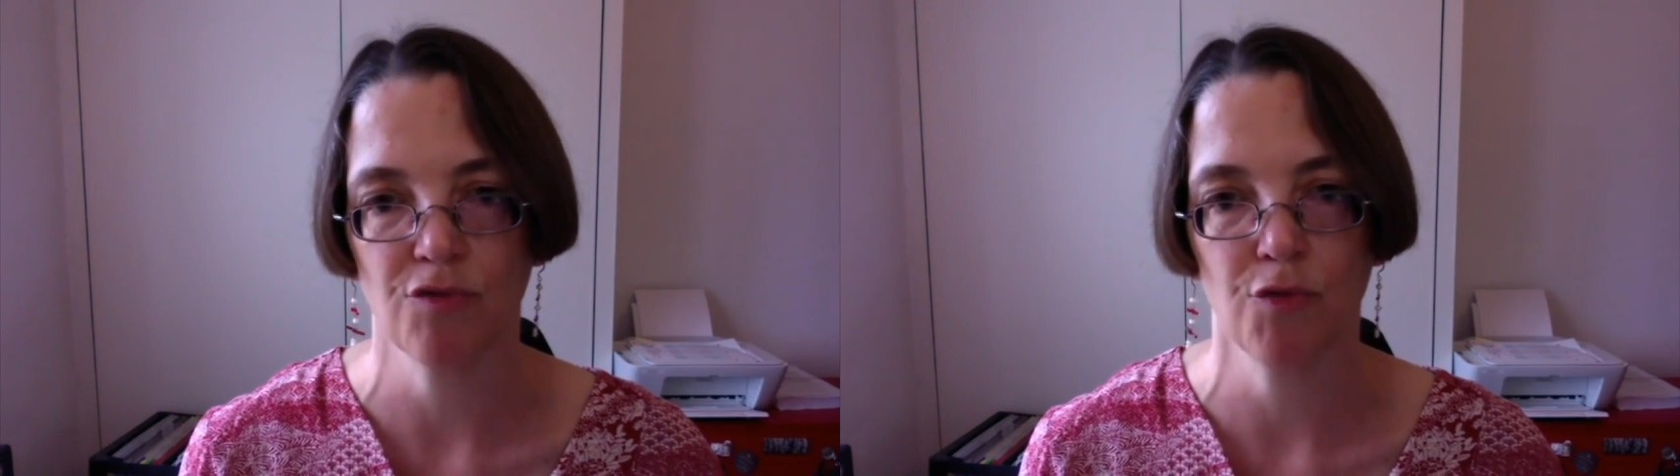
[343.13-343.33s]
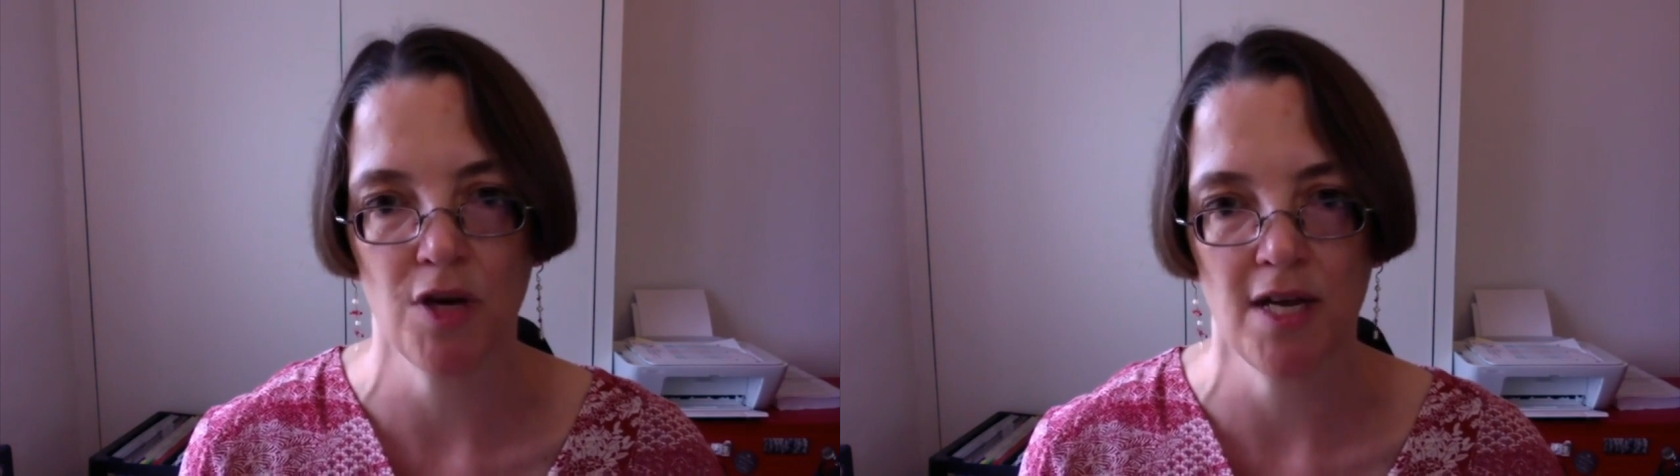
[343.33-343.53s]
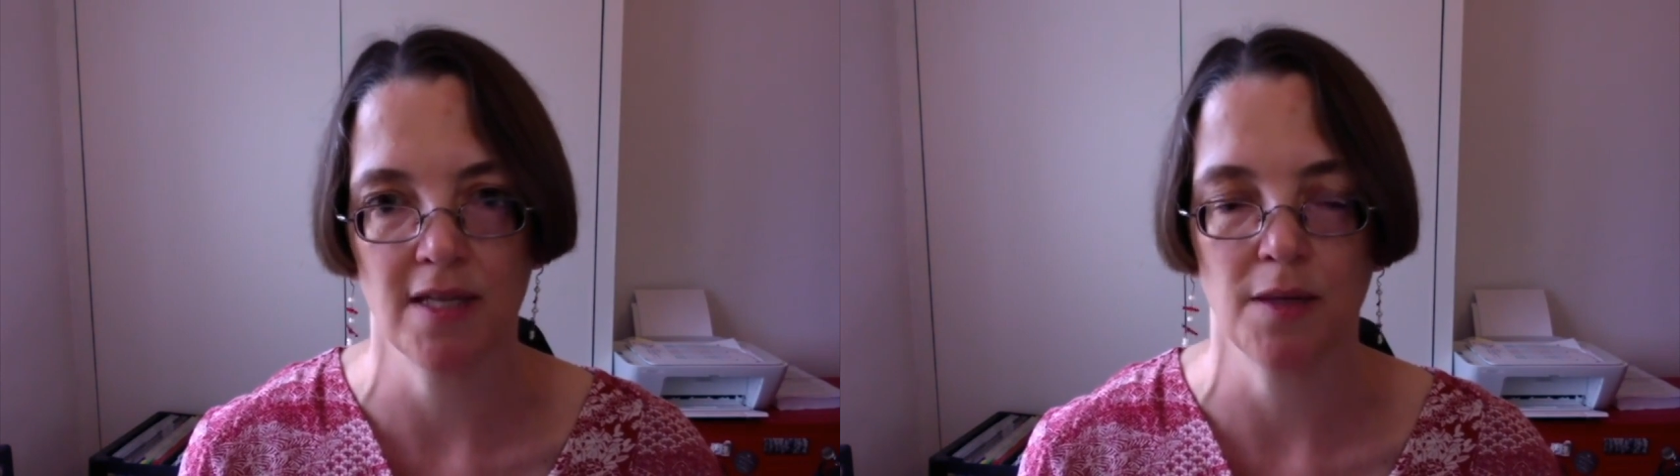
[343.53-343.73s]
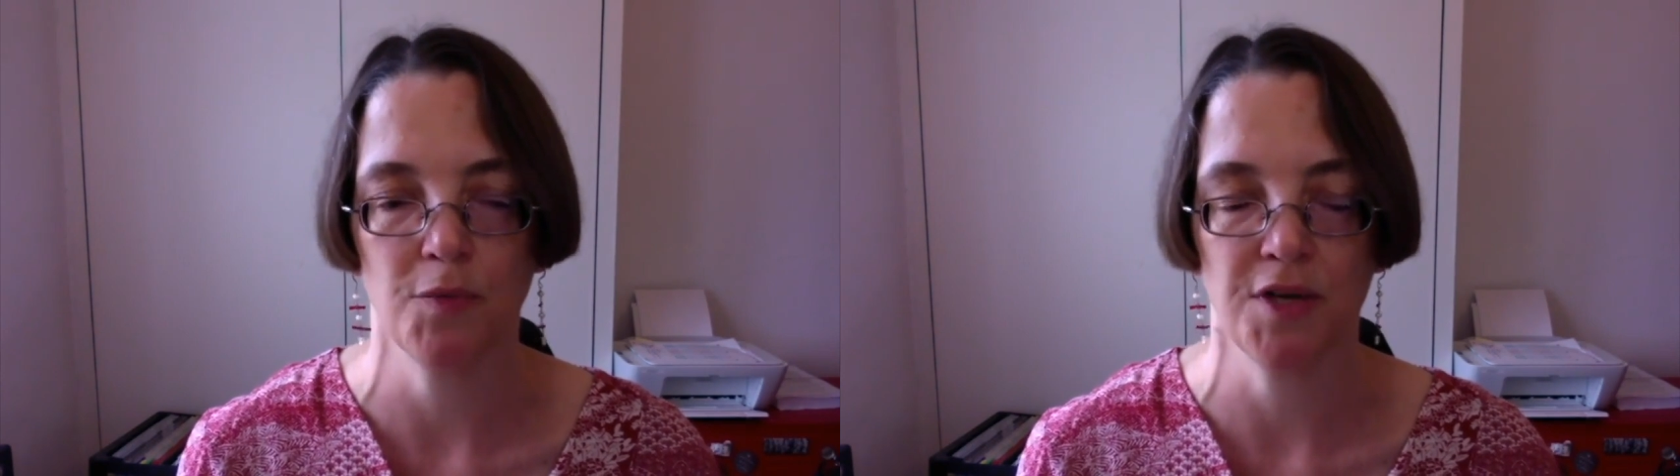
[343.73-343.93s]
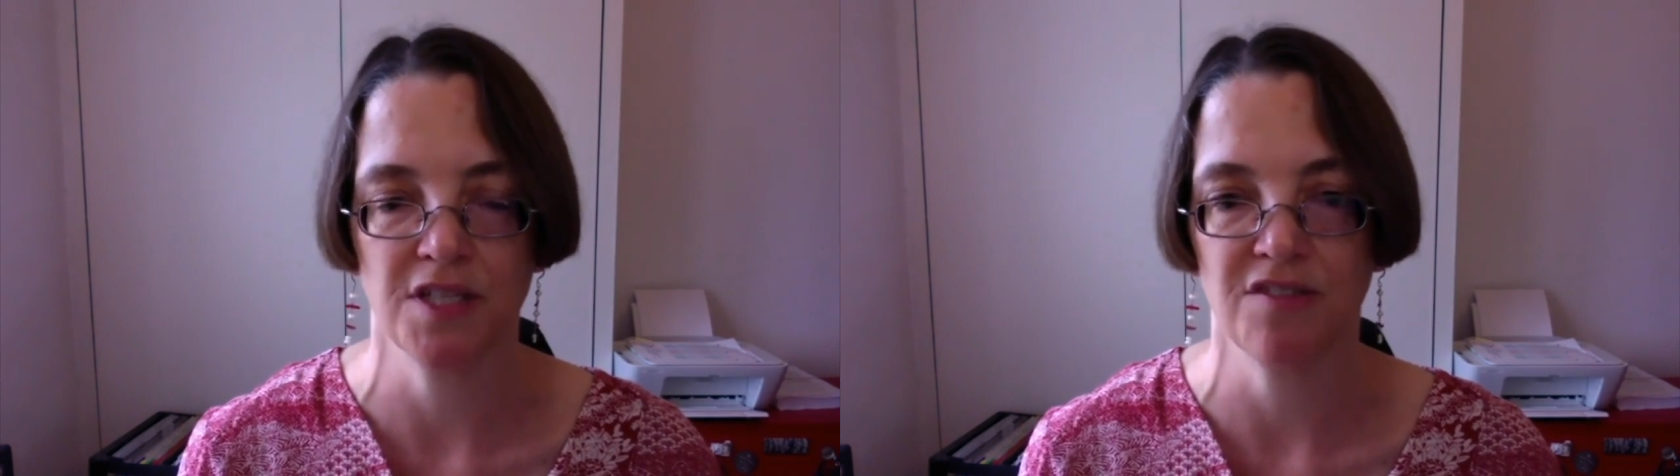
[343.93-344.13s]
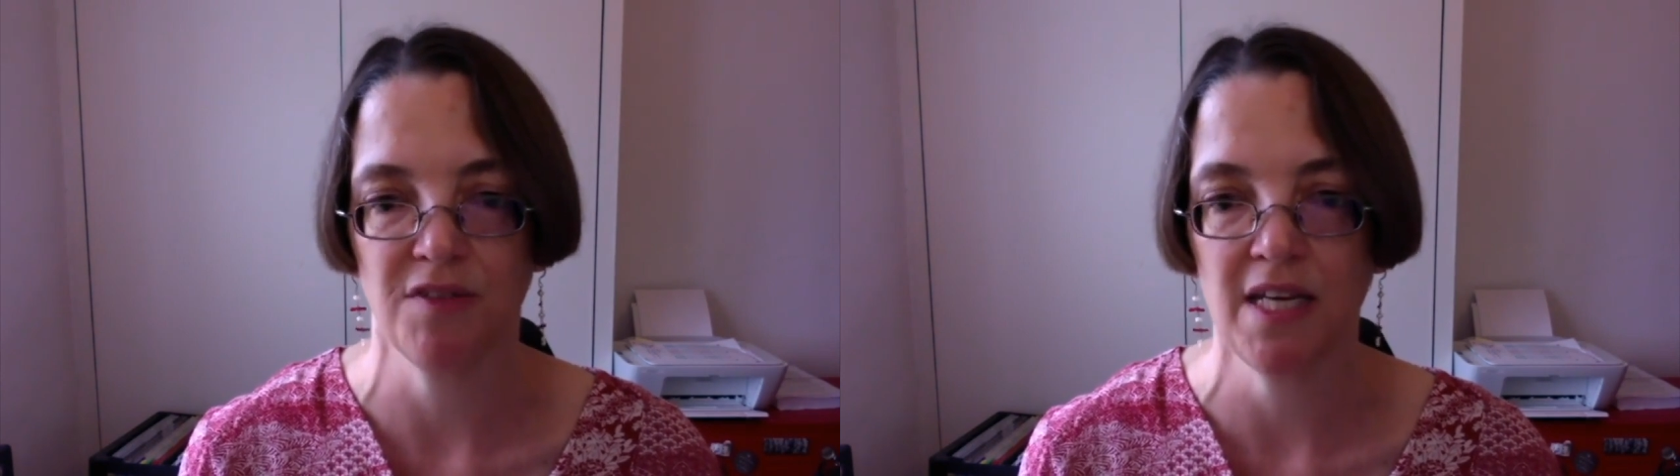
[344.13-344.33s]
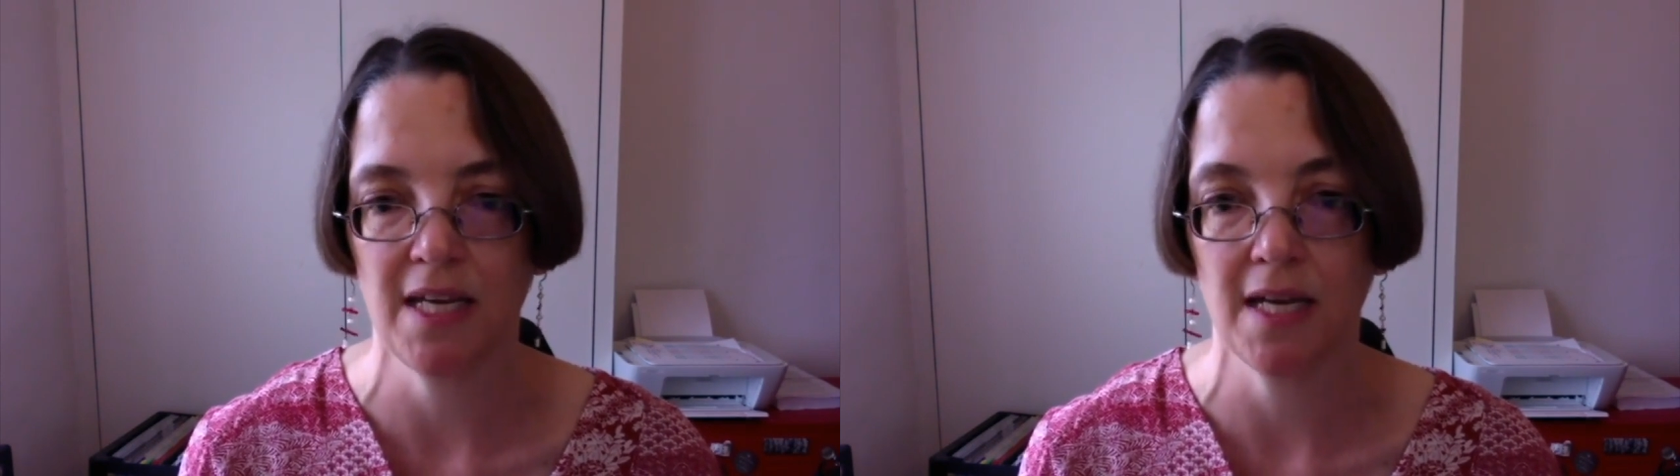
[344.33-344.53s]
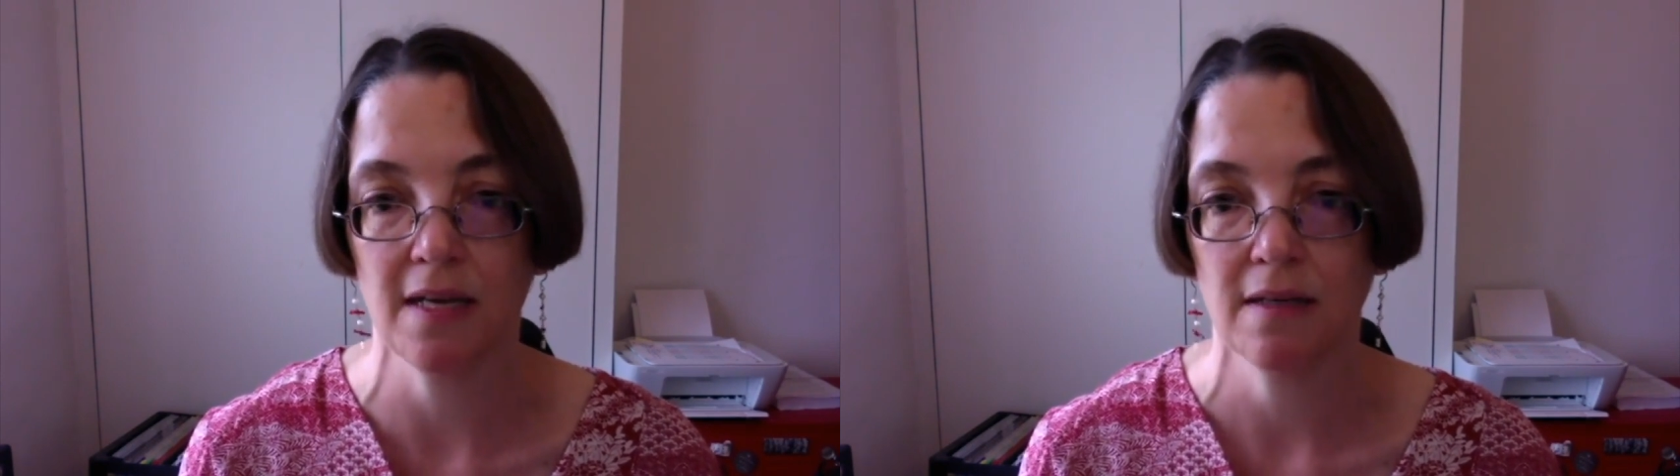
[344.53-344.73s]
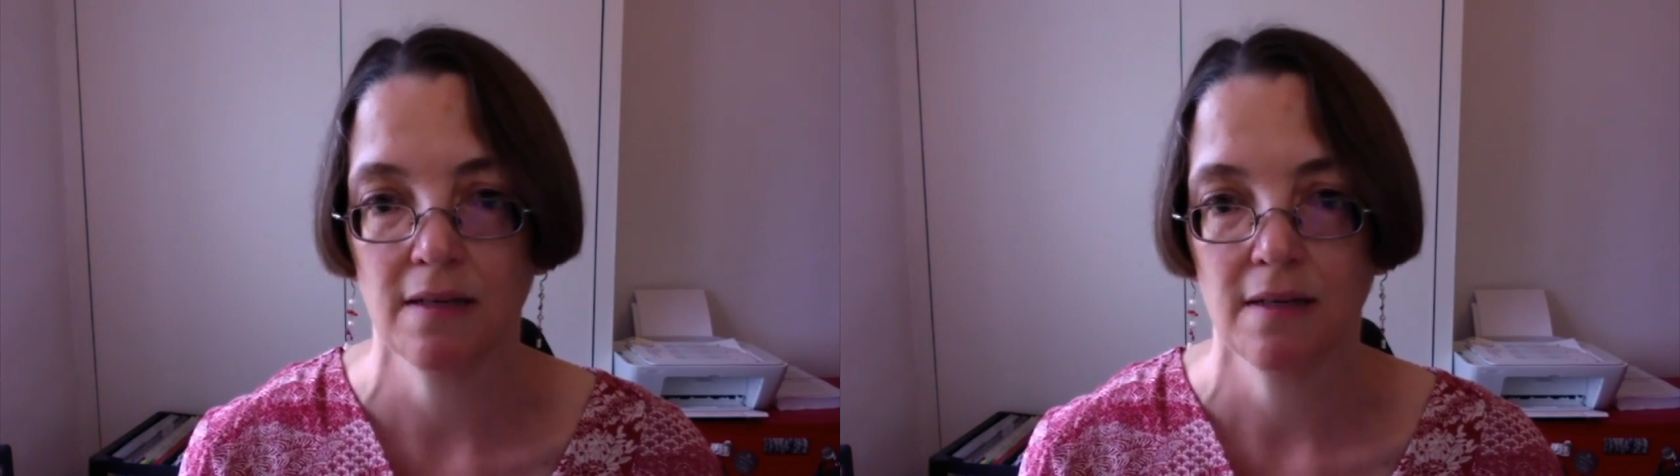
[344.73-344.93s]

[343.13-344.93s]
free at the point of need